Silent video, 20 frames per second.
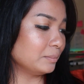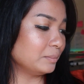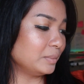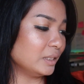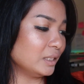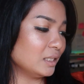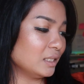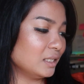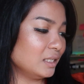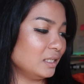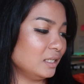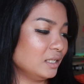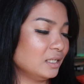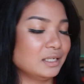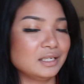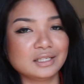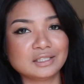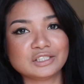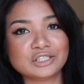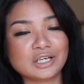by
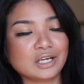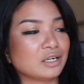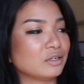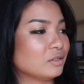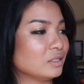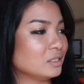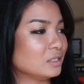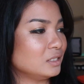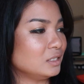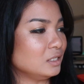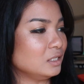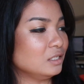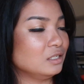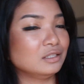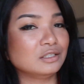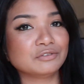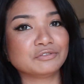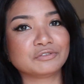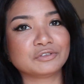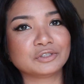La Charity,
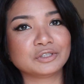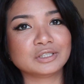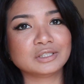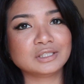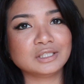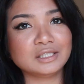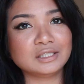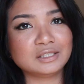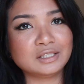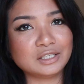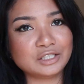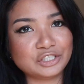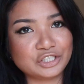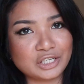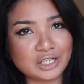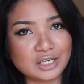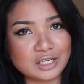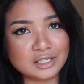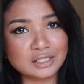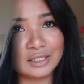the 4th
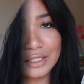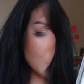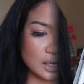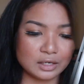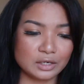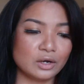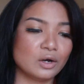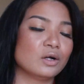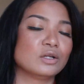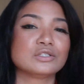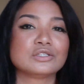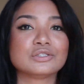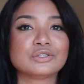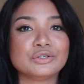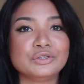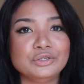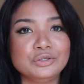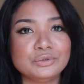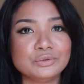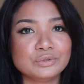edition. I also
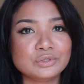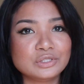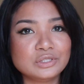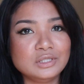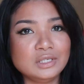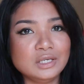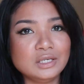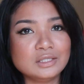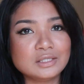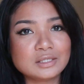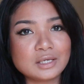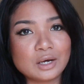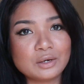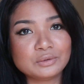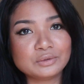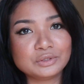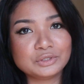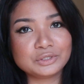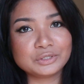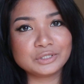use the
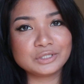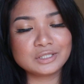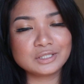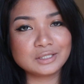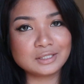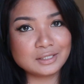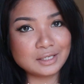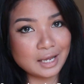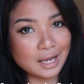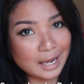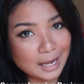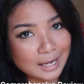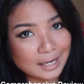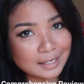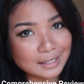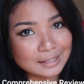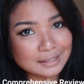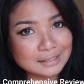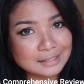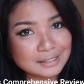Saunders
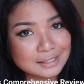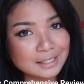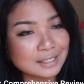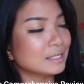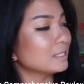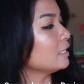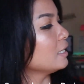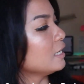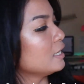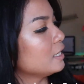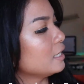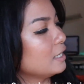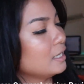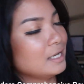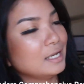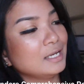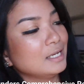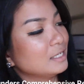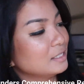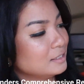8th
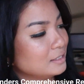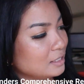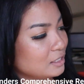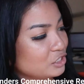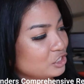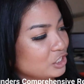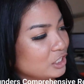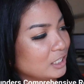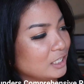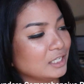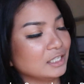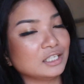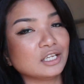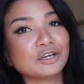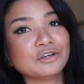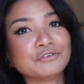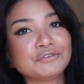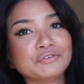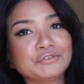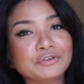edition
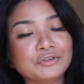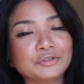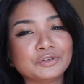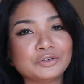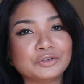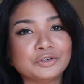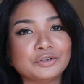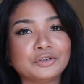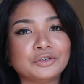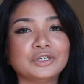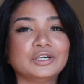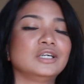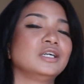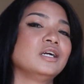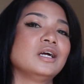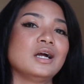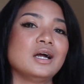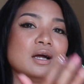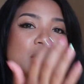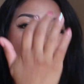for
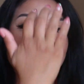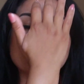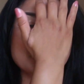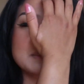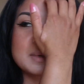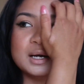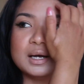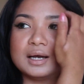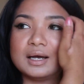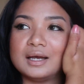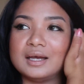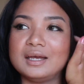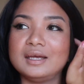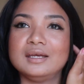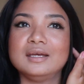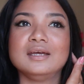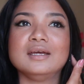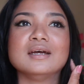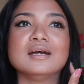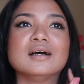
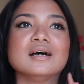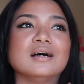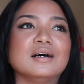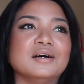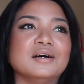my